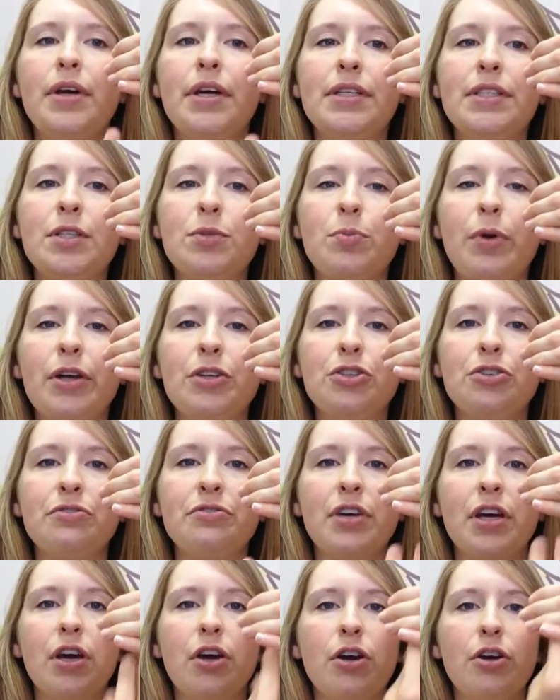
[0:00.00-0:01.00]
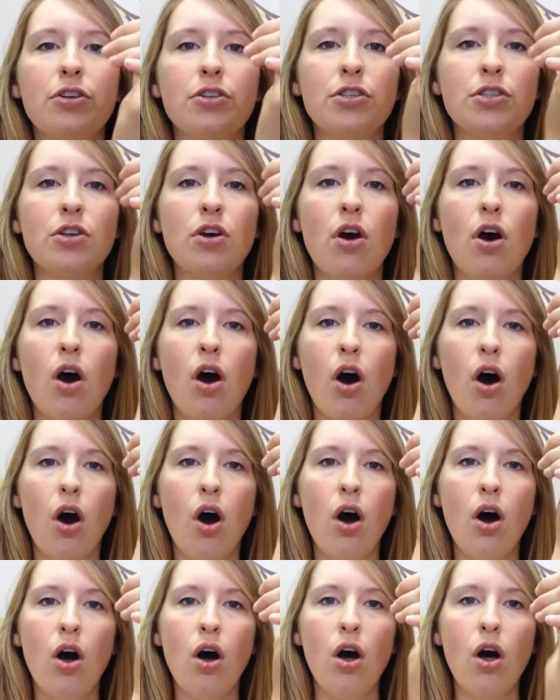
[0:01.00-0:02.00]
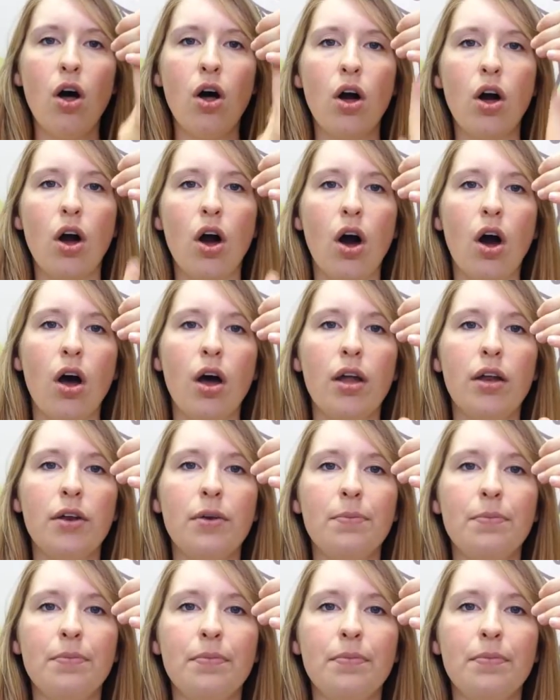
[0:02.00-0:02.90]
and spread your fingers. All gone.